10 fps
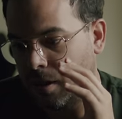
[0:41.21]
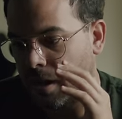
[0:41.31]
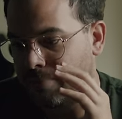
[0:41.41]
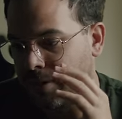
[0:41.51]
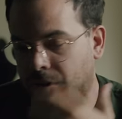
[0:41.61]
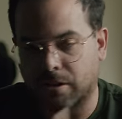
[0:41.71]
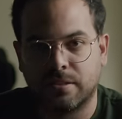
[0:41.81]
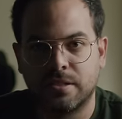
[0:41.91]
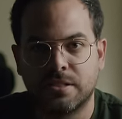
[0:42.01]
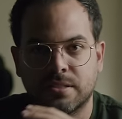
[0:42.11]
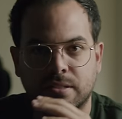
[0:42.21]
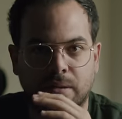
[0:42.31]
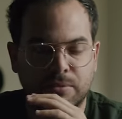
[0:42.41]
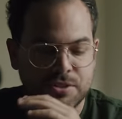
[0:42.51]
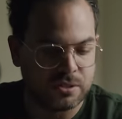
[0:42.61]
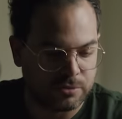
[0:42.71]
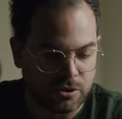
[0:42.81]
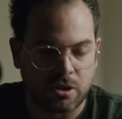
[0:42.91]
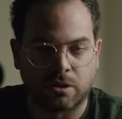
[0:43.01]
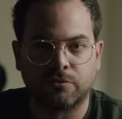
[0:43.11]
I'm an artist, I'm a
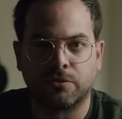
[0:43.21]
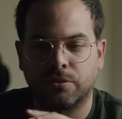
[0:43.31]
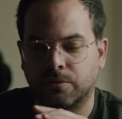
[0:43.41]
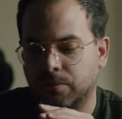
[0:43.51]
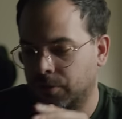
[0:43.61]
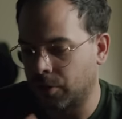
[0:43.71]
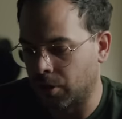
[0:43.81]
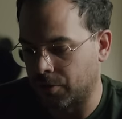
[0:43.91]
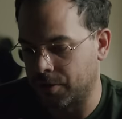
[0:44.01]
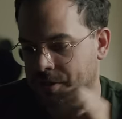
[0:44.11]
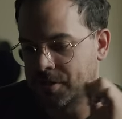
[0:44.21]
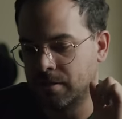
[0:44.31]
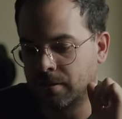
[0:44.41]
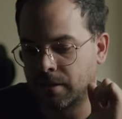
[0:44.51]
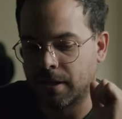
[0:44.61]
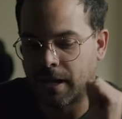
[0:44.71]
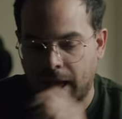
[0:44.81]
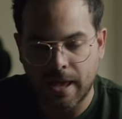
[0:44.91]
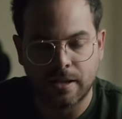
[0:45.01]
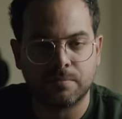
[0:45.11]
cinematographer, colorist, and I
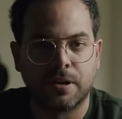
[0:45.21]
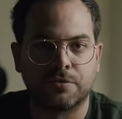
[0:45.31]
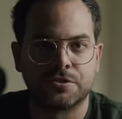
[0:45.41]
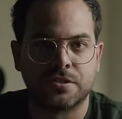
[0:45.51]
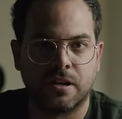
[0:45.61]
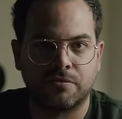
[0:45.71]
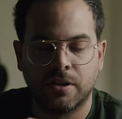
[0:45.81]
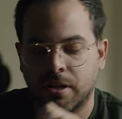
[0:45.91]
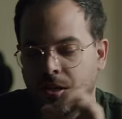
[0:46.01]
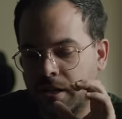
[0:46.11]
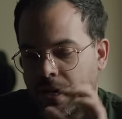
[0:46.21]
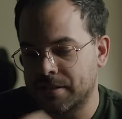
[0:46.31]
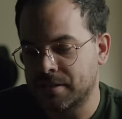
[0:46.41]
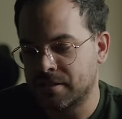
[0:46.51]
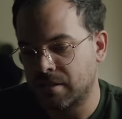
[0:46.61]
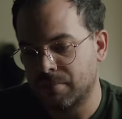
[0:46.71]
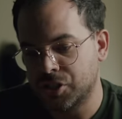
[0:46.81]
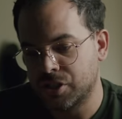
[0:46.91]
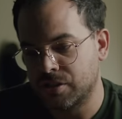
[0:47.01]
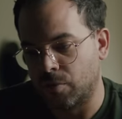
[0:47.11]
edit my own stuff. I just need a
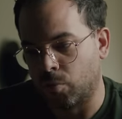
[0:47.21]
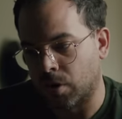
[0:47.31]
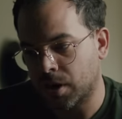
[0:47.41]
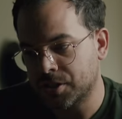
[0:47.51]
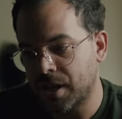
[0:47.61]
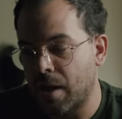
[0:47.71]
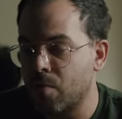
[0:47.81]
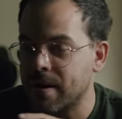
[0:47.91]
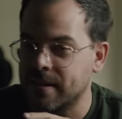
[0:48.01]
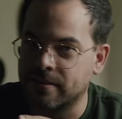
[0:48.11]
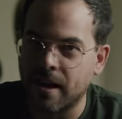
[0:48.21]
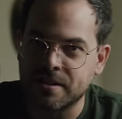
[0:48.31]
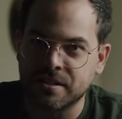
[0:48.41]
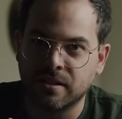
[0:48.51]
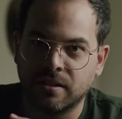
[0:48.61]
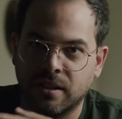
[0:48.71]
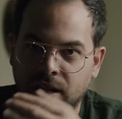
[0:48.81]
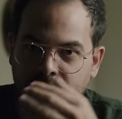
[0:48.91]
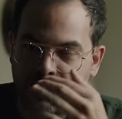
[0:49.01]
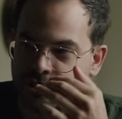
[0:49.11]
machine that works, and when it doesn't,
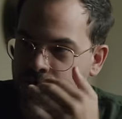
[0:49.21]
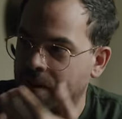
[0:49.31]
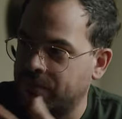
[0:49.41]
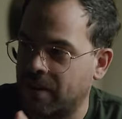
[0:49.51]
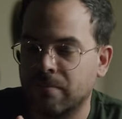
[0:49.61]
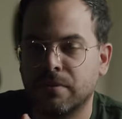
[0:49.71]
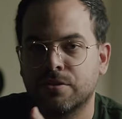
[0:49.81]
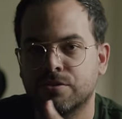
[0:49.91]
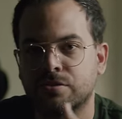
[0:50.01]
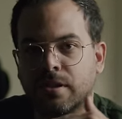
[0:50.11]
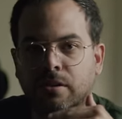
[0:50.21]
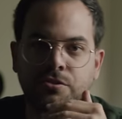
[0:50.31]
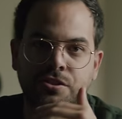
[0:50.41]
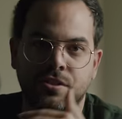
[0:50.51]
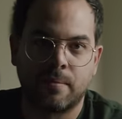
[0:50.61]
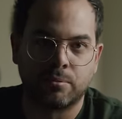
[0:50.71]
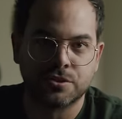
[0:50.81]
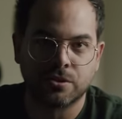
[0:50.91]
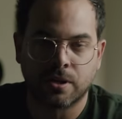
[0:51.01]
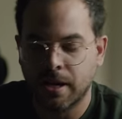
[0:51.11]
I just drive 10 minutes to the closest Apple
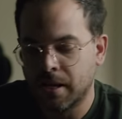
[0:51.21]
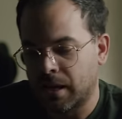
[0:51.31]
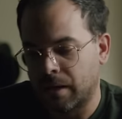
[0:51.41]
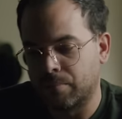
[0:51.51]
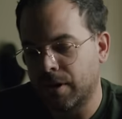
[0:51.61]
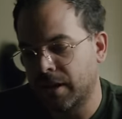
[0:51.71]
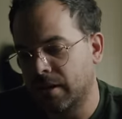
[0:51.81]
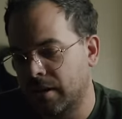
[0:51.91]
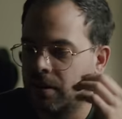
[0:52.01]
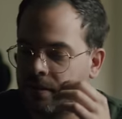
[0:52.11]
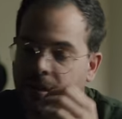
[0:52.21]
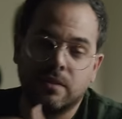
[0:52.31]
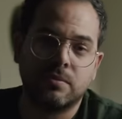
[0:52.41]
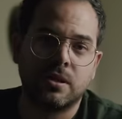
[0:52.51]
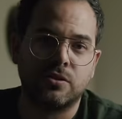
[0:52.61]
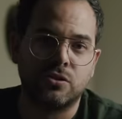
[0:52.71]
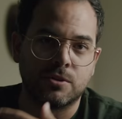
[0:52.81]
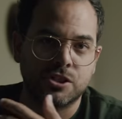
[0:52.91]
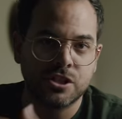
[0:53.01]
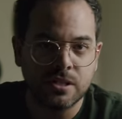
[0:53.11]
store, I bring it in, and they give me a new
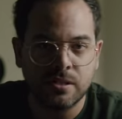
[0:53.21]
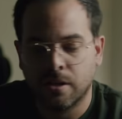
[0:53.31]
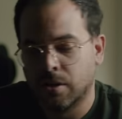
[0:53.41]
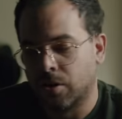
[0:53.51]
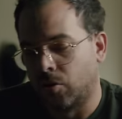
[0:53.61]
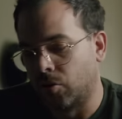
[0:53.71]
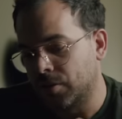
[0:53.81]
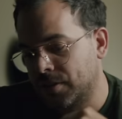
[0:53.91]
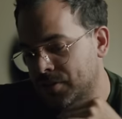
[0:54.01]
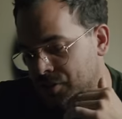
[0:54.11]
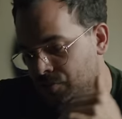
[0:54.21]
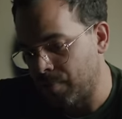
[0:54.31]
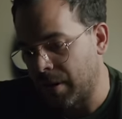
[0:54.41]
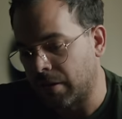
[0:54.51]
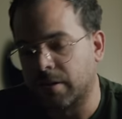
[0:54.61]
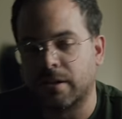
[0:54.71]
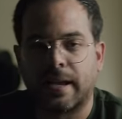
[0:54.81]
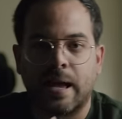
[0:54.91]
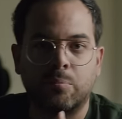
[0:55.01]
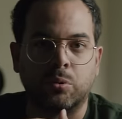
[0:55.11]
machine, or they just repair it in a
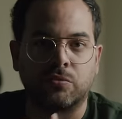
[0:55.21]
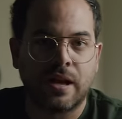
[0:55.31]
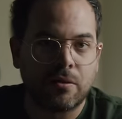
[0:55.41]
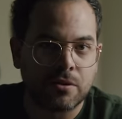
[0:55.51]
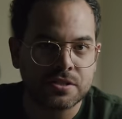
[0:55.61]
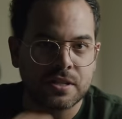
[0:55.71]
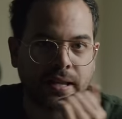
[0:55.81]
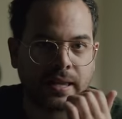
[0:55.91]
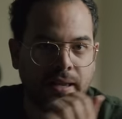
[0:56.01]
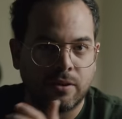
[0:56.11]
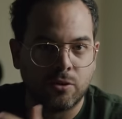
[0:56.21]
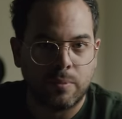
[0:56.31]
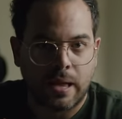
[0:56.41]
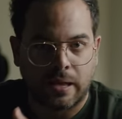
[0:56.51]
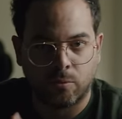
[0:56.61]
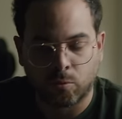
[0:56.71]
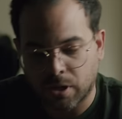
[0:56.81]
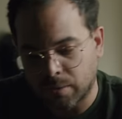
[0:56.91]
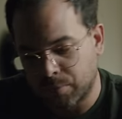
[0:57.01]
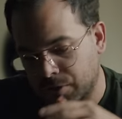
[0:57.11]
couple of hours and I can't go back and
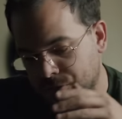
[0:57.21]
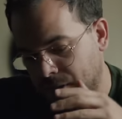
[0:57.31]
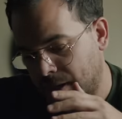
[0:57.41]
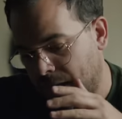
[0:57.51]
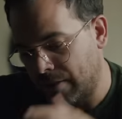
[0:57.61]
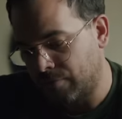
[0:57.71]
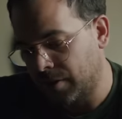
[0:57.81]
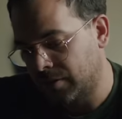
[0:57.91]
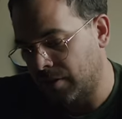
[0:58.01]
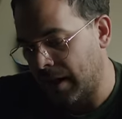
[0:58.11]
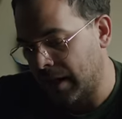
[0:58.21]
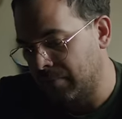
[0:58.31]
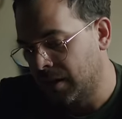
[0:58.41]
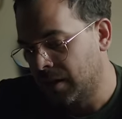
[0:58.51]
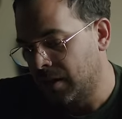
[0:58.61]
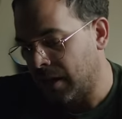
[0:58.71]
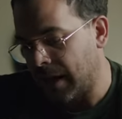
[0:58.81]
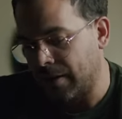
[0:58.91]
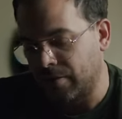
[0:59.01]
work because every time I